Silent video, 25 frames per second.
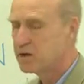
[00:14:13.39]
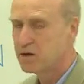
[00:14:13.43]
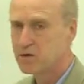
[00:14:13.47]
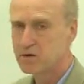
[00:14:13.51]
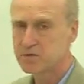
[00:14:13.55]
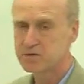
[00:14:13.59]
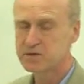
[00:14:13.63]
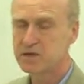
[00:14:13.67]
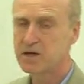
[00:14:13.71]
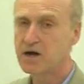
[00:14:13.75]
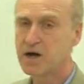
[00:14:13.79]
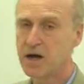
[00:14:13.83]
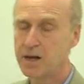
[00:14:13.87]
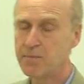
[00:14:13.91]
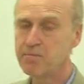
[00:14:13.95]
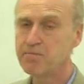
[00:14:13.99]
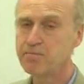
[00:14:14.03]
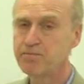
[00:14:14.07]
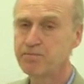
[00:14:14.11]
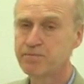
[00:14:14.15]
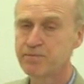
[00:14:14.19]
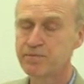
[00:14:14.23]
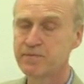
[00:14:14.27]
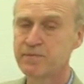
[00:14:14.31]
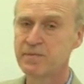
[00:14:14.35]
long time
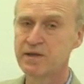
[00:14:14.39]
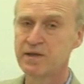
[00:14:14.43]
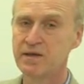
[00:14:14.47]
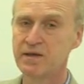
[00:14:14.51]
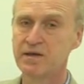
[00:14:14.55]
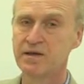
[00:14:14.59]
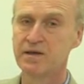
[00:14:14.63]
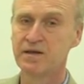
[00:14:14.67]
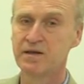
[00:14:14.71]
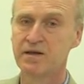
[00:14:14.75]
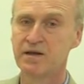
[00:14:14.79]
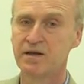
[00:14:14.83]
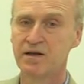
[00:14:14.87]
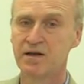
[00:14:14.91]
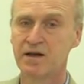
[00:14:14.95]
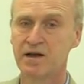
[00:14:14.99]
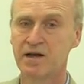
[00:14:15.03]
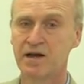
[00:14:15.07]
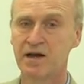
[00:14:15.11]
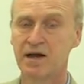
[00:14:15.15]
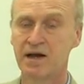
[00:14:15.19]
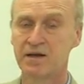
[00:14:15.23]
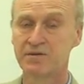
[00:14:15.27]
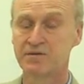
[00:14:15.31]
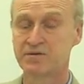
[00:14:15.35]

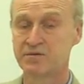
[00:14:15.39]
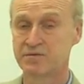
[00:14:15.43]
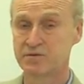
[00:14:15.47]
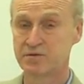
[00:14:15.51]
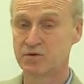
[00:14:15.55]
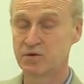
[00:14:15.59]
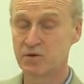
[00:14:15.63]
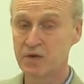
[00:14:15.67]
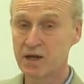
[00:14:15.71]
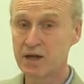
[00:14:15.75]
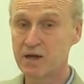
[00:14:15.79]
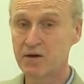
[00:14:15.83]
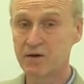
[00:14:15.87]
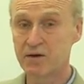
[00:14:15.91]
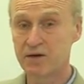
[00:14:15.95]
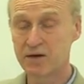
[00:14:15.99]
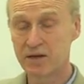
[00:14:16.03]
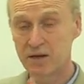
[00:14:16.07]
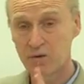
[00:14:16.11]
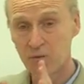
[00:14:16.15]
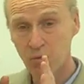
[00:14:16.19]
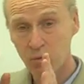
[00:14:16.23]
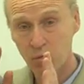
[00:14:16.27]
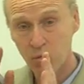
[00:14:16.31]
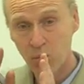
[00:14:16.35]
to
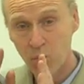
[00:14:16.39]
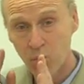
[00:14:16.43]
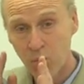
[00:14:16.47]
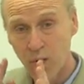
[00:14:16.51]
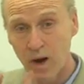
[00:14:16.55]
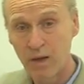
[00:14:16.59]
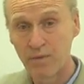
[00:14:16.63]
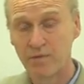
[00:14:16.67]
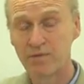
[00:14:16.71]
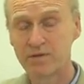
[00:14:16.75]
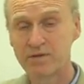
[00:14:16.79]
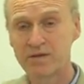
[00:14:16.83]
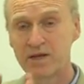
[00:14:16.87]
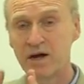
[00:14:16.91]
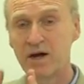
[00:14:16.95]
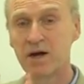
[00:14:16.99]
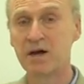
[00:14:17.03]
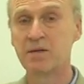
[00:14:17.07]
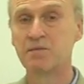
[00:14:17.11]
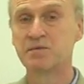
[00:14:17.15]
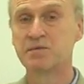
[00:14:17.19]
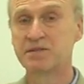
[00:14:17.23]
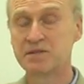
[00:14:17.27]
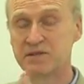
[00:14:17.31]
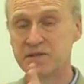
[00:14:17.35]
calculate one
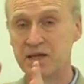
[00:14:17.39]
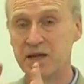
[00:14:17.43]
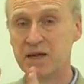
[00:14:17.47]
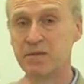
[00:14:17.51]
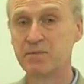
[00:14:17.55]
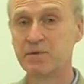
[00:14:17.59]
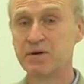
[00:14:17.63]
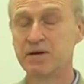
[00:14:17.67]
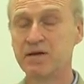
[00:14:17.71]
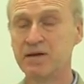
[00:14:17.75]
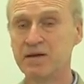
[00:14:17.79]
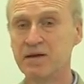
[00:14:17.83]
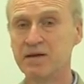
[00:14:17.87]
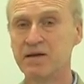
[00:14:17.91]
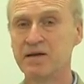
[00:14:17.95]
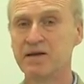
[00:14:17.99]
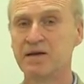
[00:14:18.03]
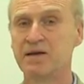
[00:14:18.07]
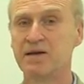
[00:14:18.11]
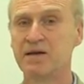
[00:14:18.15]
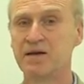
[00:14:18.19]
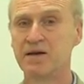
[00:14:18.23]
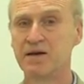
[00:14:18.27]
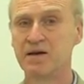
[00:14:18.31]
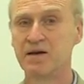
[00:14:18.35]
time step
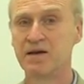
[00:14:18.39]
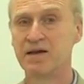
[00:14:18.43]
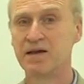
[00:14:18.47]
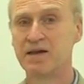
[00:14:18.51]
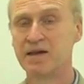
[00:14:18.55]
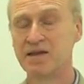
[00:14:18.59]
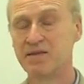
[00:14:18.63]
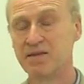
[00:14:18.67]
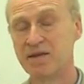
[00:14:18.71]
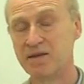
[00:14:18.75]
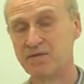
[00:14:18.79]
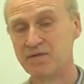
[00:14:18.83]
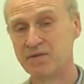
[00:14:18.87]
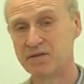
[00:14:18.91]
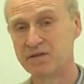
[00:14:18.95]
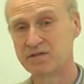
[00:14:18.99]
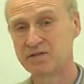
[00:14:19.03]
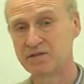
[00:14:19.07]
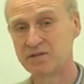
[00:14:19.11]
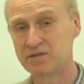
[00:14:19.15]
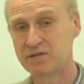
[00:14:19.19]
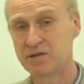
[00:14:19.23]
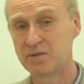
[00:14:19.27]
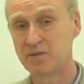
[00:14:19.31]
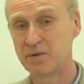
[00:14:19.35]
in this
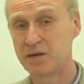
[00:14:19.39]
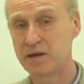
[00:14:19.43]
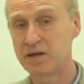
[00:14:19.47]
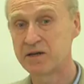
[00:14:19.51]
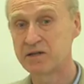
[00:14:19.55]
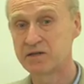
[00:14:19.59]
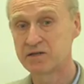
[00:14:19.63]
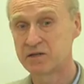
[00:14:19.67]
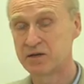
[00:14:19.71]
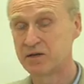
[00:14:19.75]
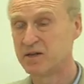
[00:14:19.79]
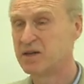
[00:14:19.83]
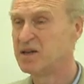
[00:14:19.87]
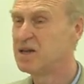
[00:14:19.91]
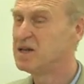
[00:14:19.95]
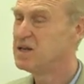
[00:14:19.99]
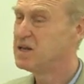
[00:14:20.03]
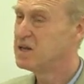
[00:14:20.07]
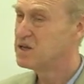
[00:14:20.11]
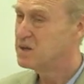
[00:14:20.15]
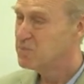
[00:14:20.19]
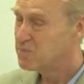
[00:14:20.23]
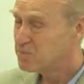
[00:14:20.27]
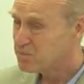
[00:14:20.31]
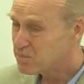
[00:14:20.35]
simulation,
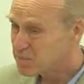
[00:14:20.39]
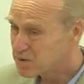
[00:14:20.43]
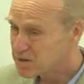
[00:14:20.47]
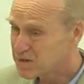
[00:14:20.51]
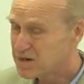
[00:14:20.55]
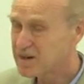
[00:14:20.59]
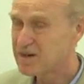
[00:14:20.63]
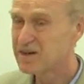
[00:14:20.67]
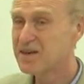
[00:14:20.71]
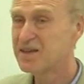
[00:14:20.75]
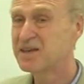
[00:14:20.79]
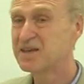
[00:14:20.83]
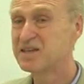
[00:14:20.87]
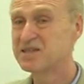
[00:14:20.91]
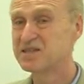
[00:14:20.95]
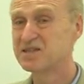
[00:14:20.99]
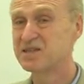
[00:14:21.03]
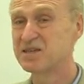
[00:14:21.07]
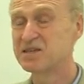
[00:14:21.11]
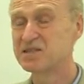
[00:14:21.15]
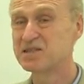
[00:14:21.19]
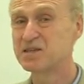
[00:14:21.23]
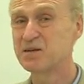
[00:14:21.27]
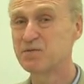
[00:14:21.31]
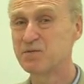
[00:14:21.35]
but at least
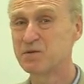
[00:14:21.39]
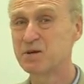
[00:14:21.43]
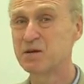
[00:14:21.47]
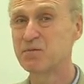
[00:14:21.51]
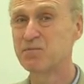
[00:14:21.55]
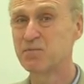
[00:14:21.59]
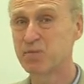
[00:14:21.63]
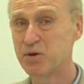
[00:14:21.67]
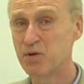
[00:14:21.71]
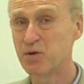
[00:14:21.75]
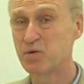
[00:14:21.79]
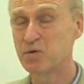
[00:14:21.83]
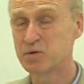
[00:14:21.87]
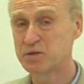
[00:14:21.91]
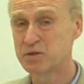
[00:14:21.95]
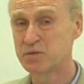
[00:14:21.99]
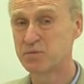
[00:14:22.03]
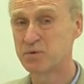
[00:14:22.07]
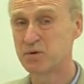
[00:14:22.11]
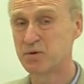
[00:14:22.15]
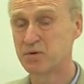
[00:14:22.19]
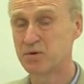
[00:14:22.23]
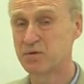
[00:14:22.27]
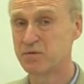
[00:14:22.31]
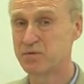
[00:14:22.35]
it's something
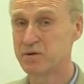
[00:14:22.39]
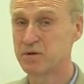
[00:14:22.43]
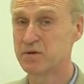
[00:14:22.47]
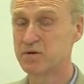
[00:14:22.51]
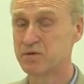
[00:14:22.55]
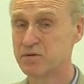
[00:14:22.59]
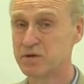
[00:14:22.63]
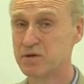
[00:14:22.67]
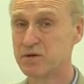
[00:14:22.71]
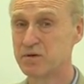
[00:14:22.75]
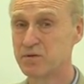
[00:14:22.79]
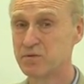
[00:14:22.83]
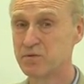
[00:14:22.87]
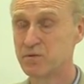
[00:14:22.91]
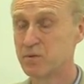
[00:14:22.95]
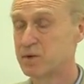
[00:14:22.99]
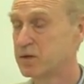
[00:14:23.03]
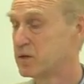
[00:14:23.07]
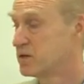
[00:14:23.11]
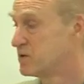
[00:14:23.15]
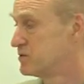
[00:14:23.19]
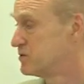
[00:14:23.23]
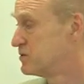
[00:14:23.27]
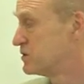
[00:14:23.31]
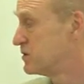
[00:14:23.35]
plausible that we
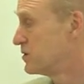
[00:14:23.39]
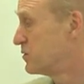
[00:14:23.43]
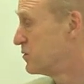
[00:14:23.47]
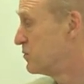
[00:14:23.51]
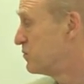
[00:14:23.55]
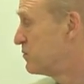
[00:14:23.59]
can do.